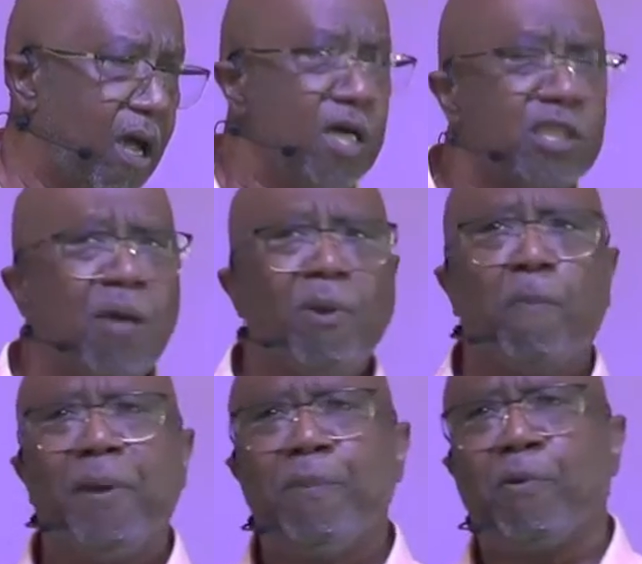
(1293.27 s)
Some of the
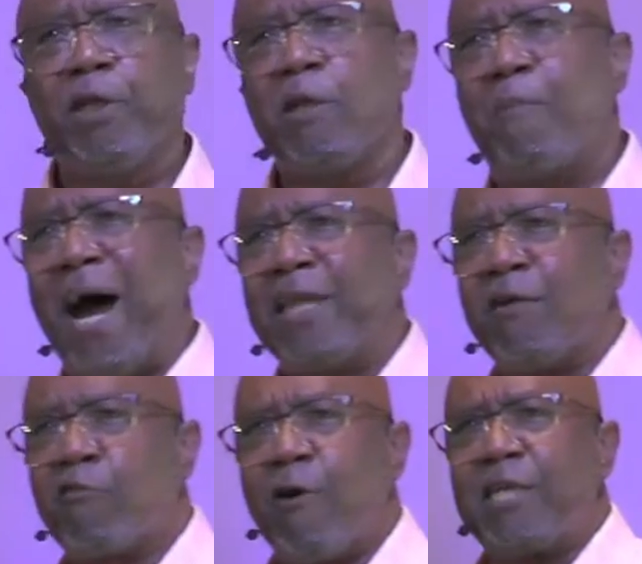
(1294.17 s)
people in the body
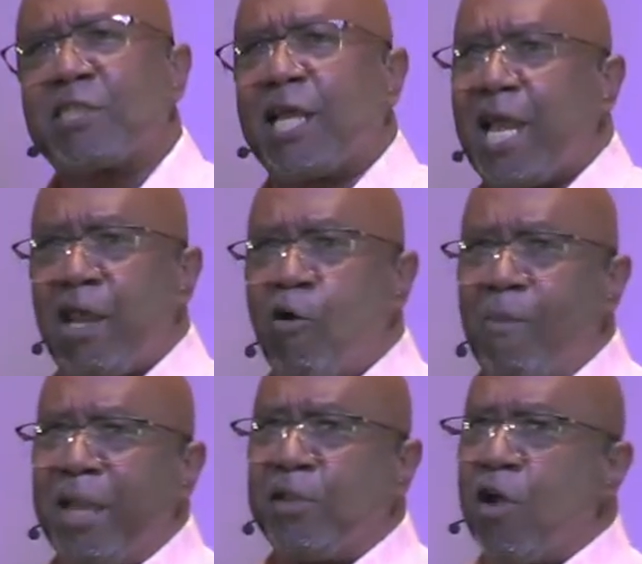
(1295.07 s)
of Christ that got on
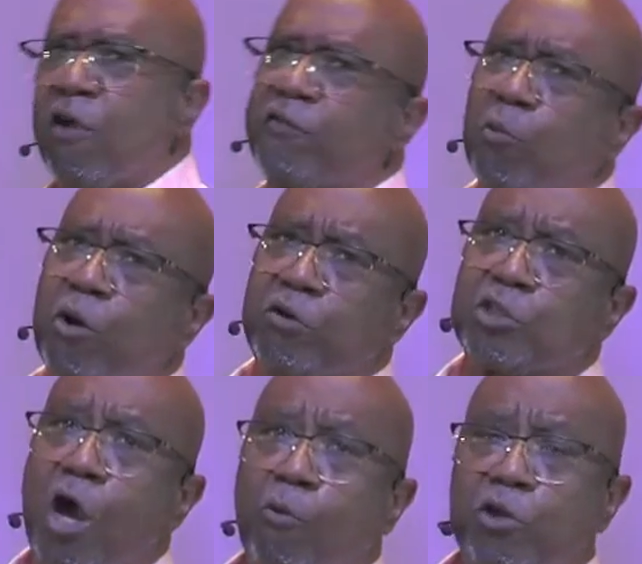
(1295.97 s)
my nerve the worst
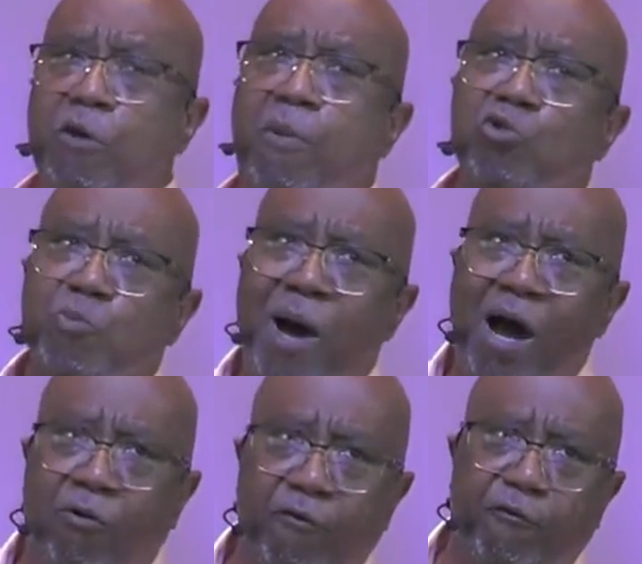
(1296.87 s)
were the most
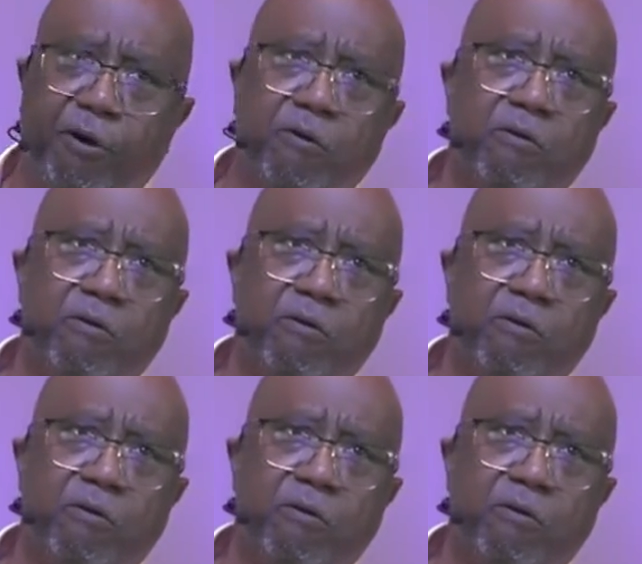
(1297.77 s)
powerful.